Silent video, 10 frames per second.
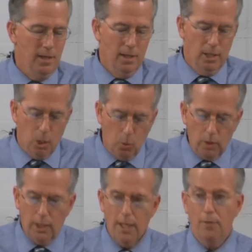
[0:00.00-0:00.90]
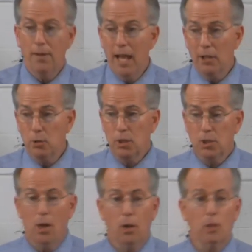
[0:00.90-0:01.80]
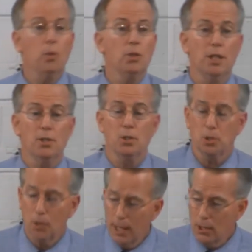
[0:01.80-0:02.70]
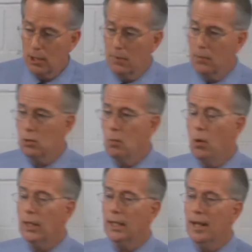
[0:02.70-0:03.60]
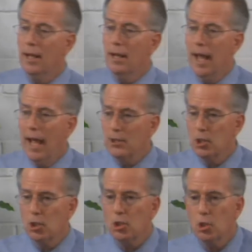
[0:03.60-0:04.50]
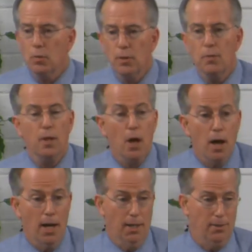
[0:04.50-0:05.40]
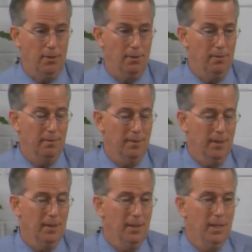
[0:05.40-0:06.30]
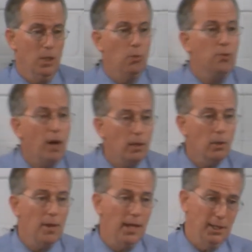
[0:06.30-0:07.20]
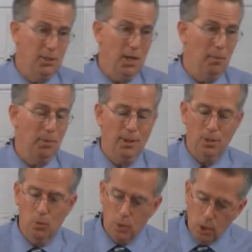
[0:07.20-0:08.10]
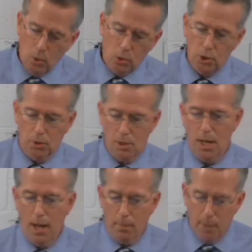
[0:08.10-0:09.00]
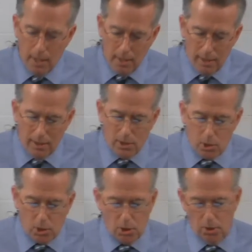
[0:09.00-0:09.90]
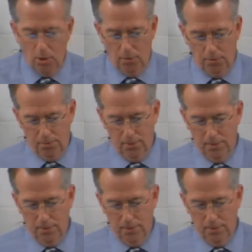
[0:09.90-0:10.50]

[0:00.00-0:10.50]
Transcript: You will live as we saw our Lord Jesus Christ live this morning as a servant of God. You'll follow that example and you will use your time to serve,